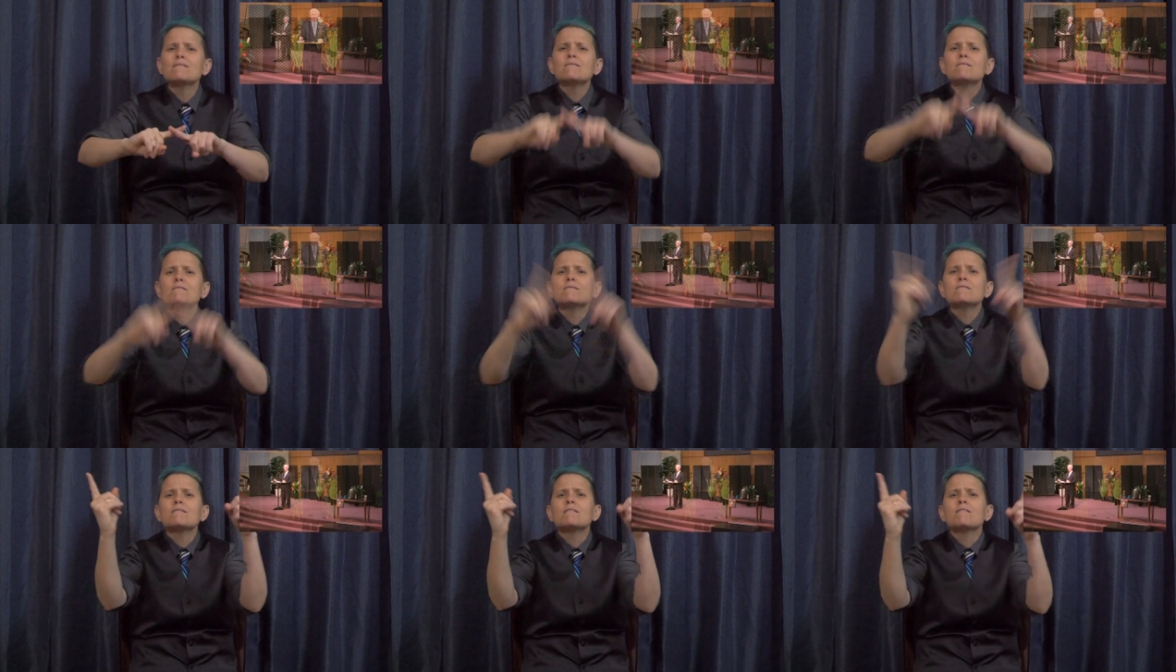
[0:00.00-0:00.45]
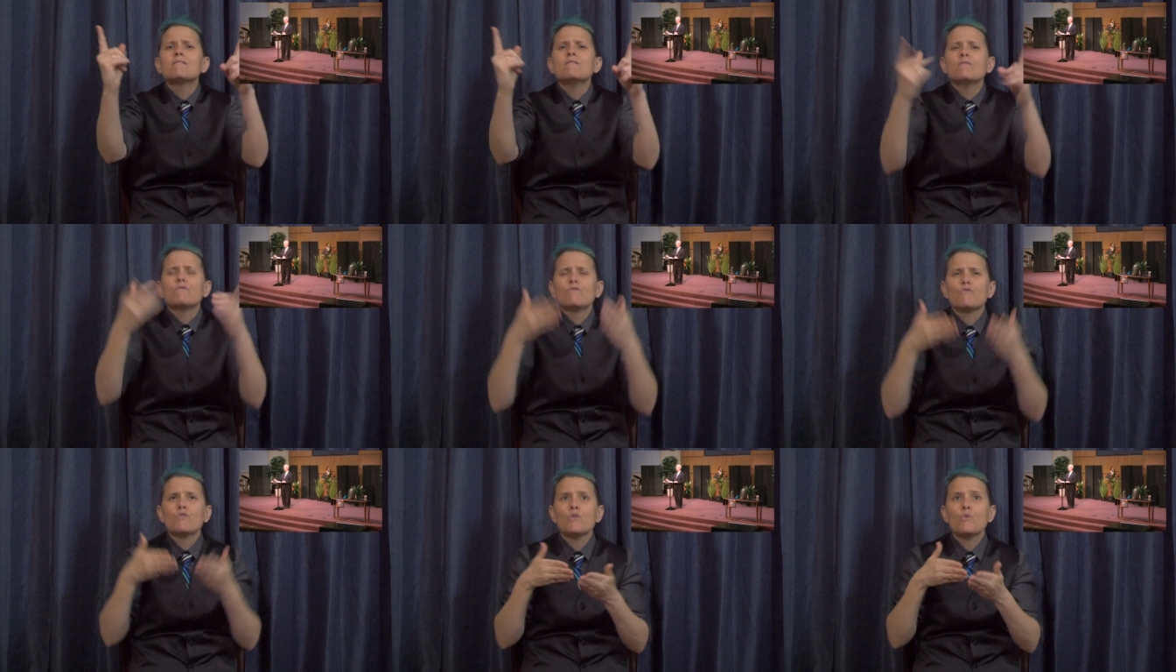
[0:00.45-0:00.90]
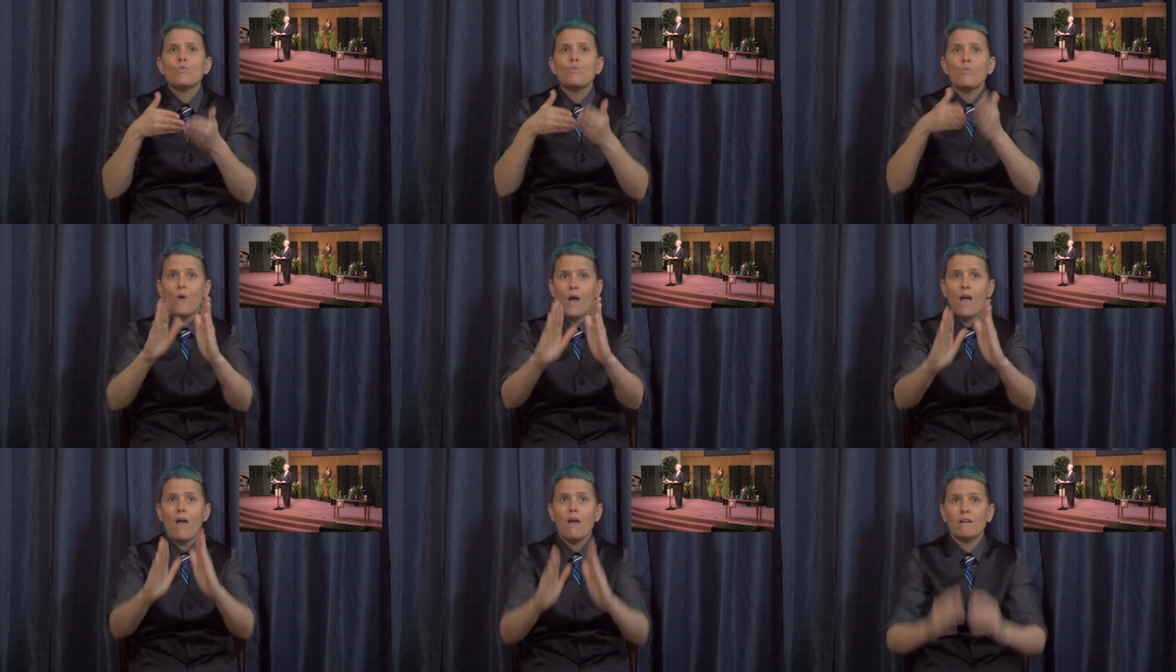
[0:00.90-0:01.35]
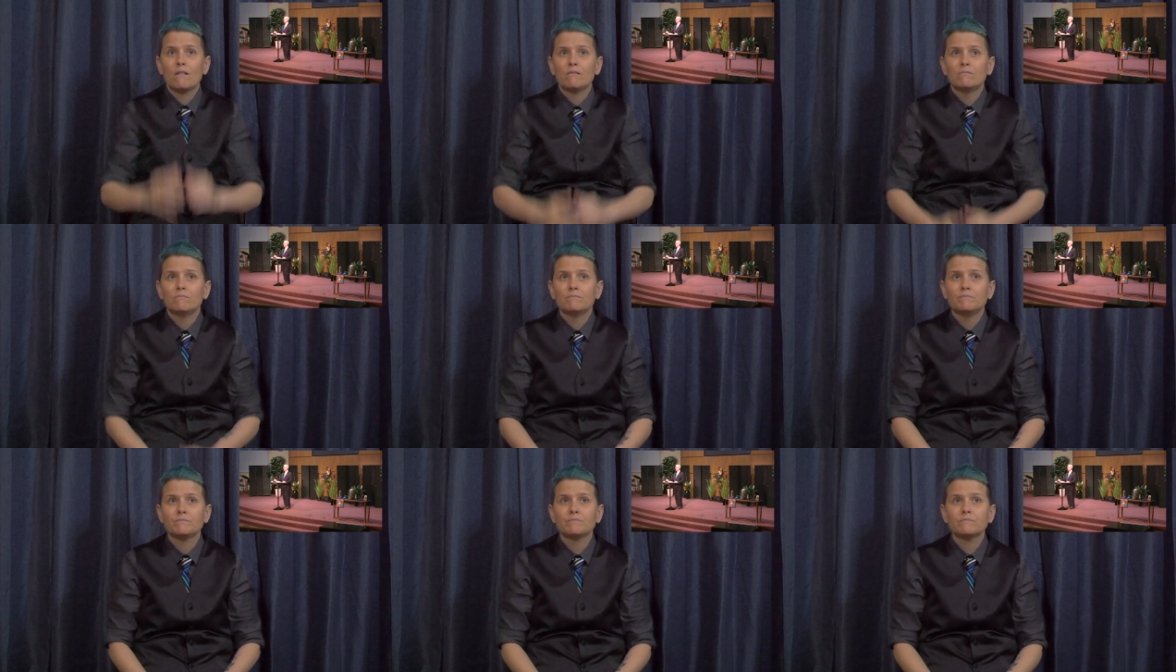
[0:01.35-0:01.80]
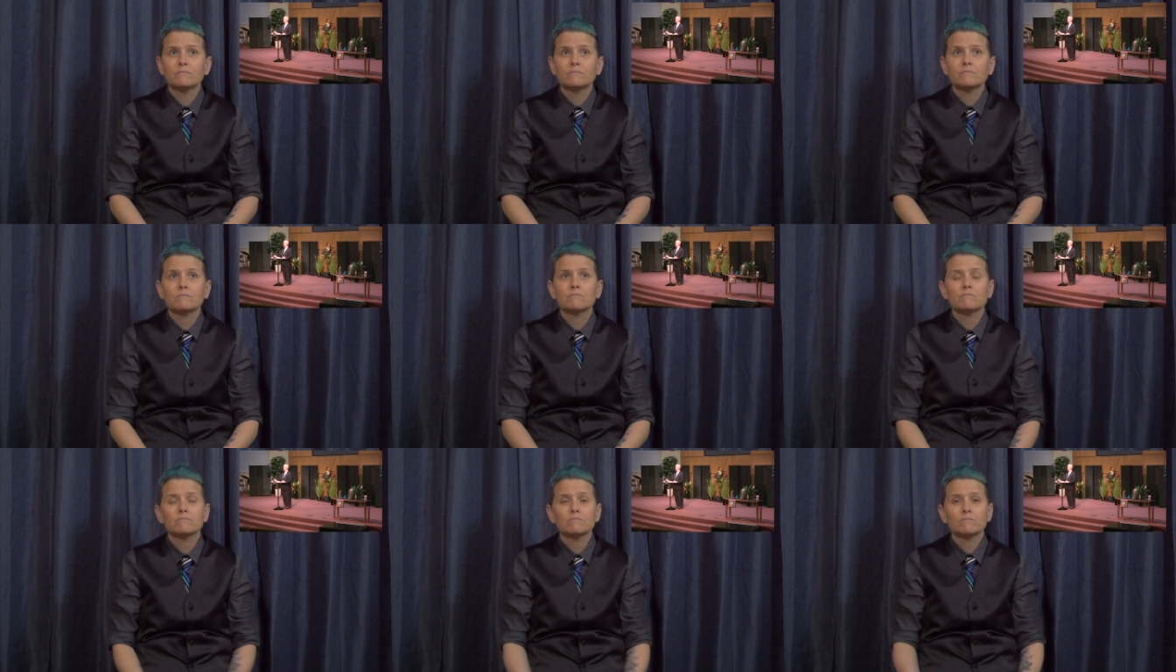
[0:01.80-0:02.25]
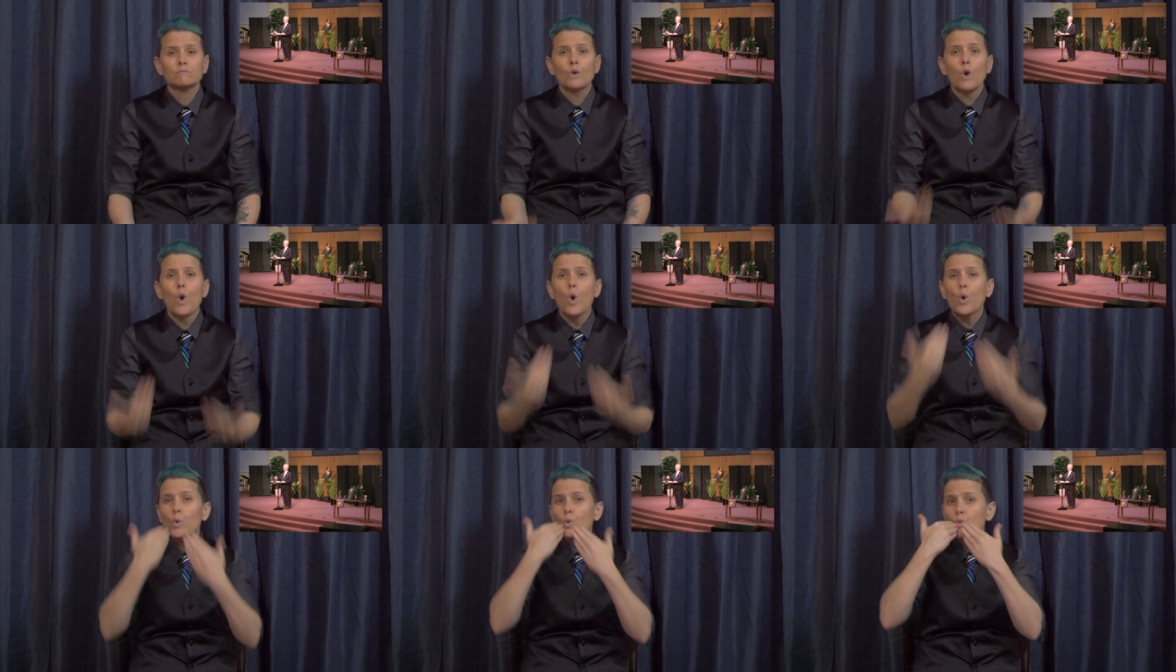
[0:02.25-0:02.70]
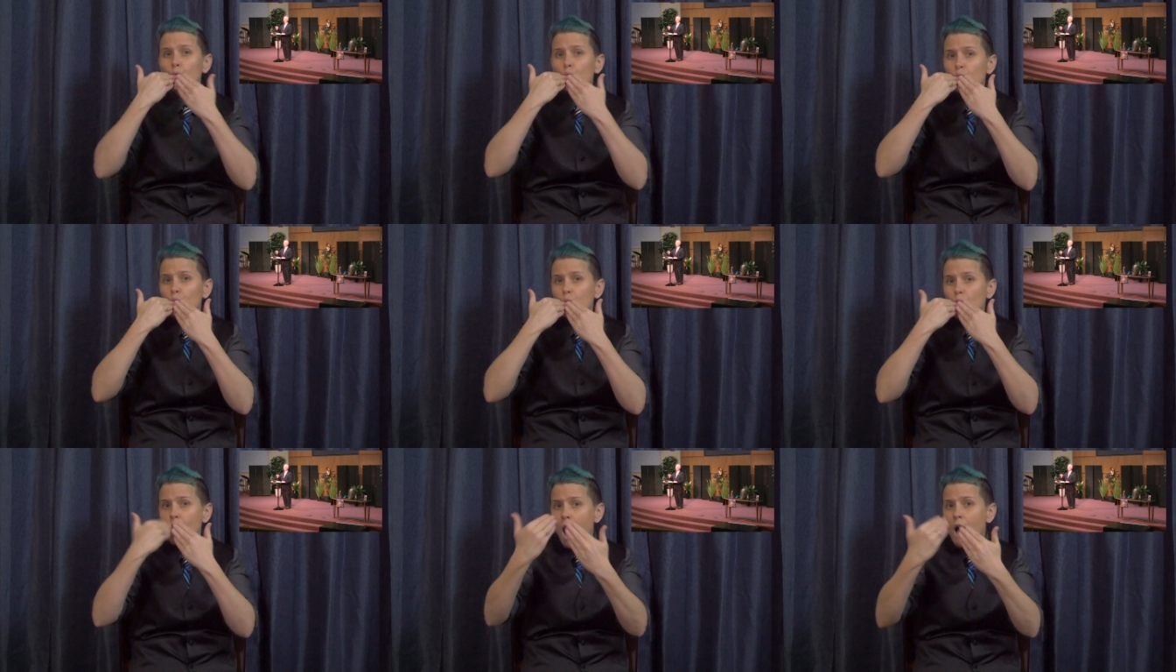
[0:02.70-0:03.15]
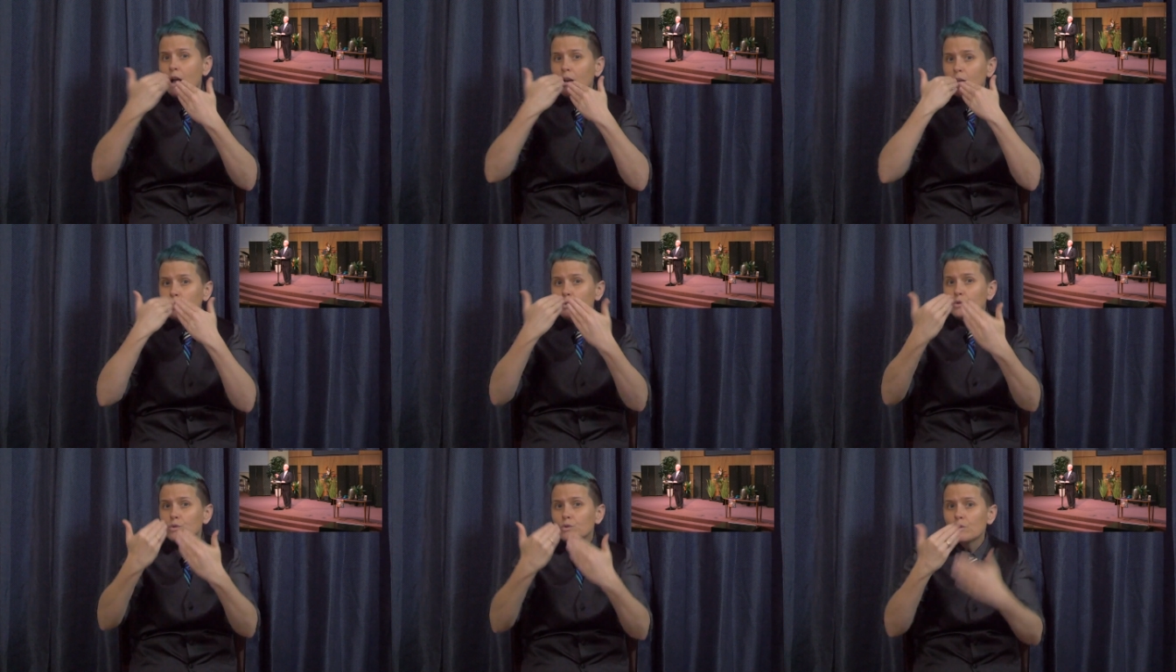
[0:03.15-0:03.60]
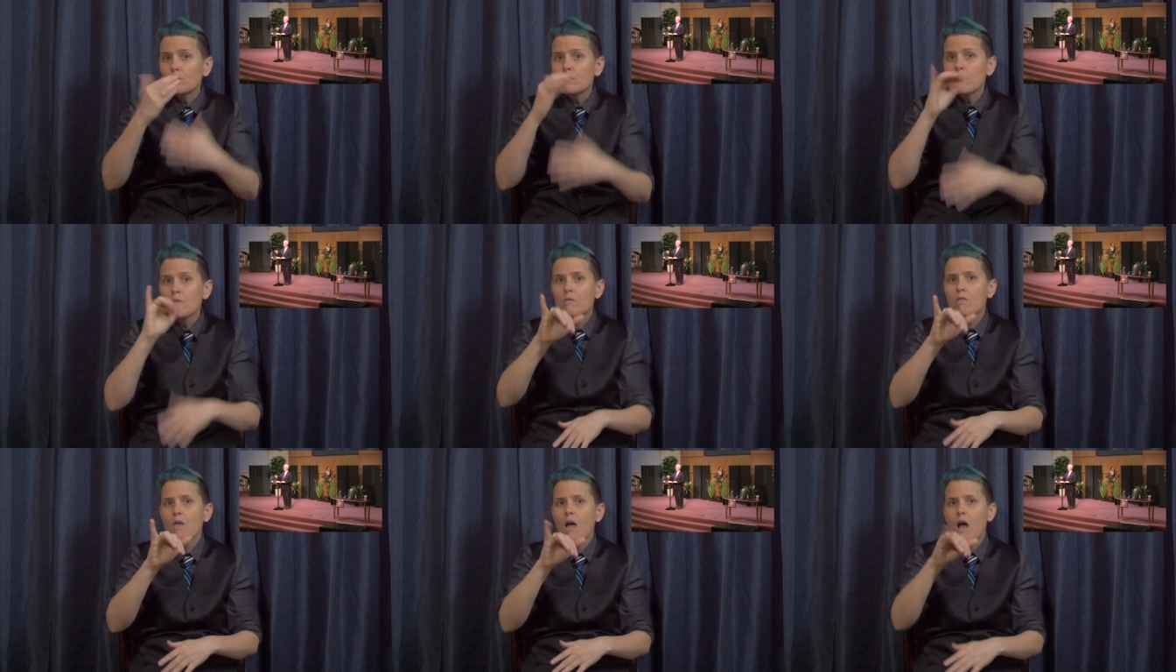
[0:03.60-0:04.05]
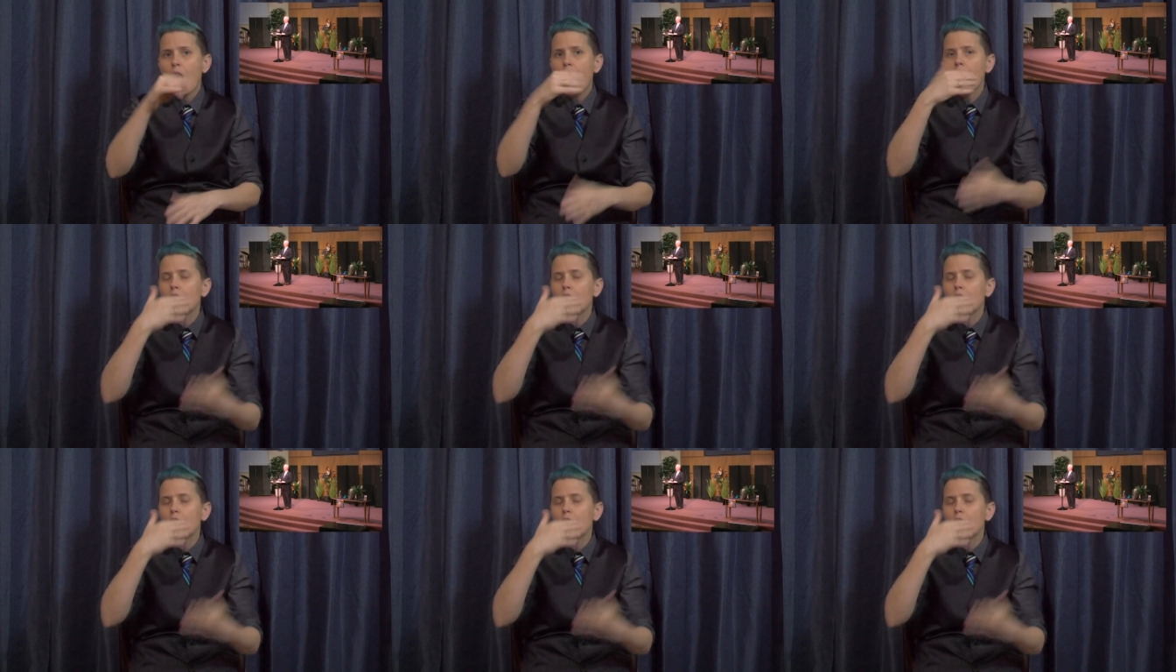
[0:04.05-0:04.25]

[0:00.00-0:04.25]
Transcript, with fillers: Gratitude for you in all that you've been doing